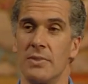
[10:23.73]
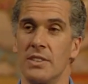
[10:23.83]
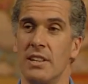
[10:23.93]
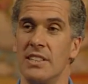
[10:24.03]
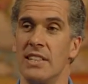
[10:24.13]

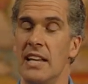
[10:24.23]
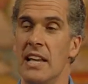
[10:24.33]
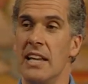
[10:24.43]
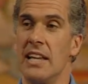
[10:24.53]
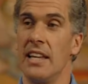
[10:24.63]
So I said,
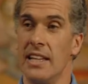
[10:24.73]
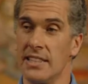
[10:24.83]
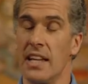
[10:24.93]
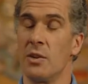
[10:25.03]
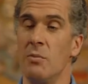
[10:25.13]
is
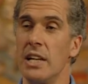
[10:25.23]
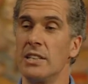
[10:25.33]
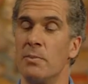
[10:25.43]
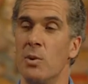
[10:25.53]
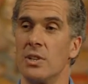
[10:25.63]
that your main
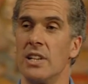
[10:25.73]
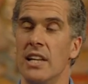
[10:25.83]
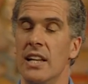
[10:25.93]
sport?